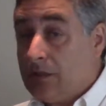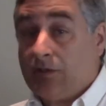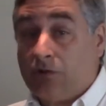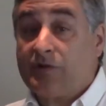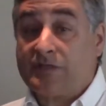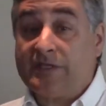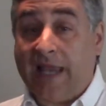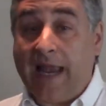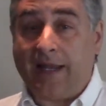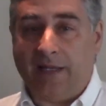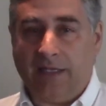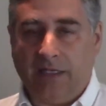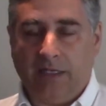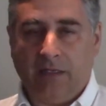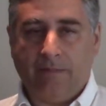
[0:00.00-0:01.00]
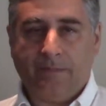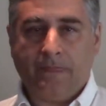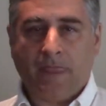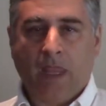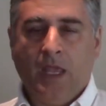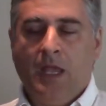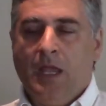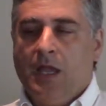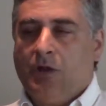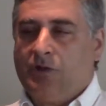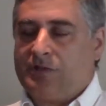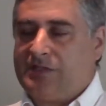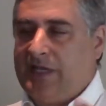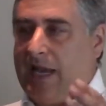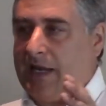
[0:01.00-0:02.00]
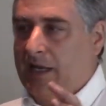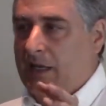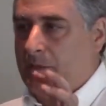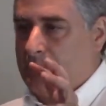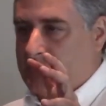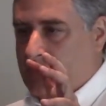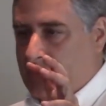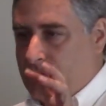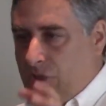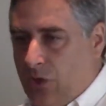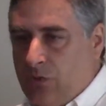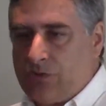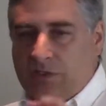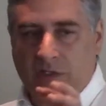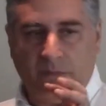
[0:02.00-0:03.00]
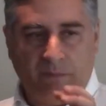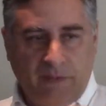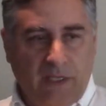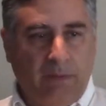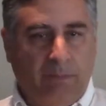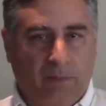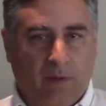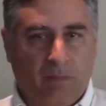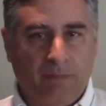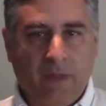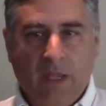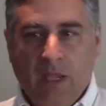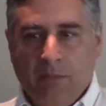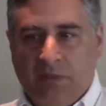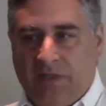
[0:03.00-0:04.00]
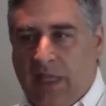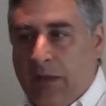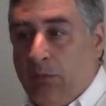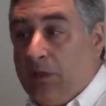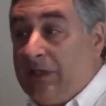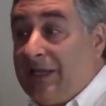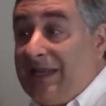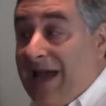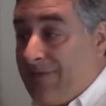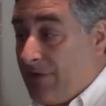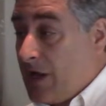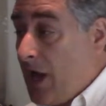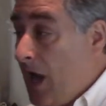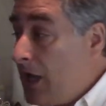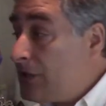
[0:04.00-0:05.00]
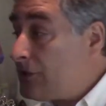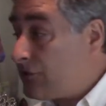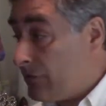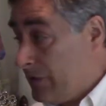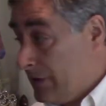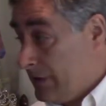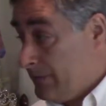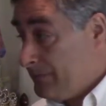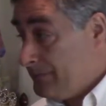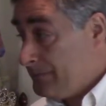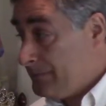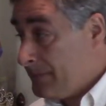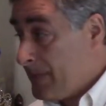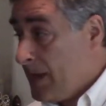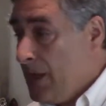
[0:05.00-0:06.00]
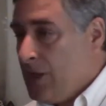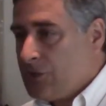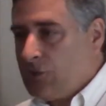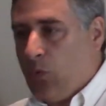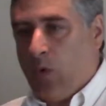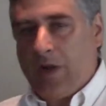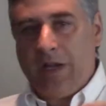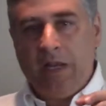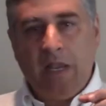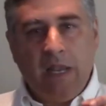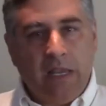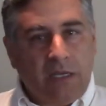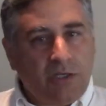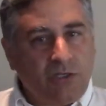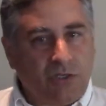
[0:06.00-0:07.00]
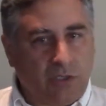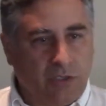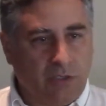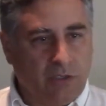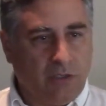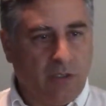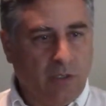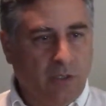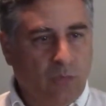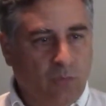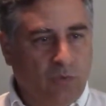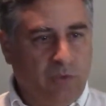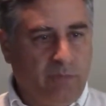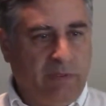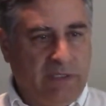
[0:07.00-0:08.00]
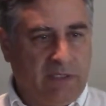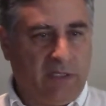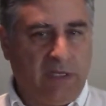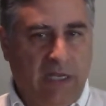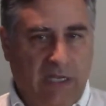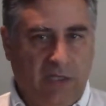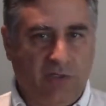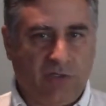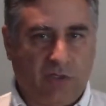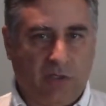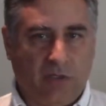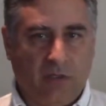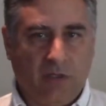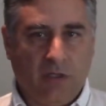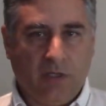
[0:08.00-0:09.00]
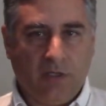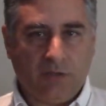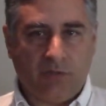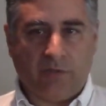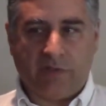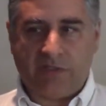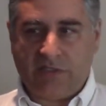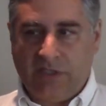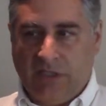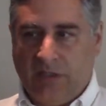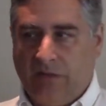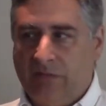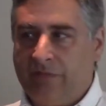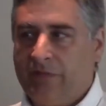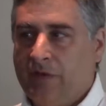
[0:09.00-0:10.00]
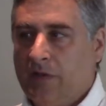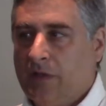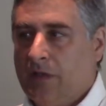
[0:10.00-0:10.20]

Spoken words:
Christianity. Christianity was the chosen people, but they didn't have a country. So what nation would be the nation to receive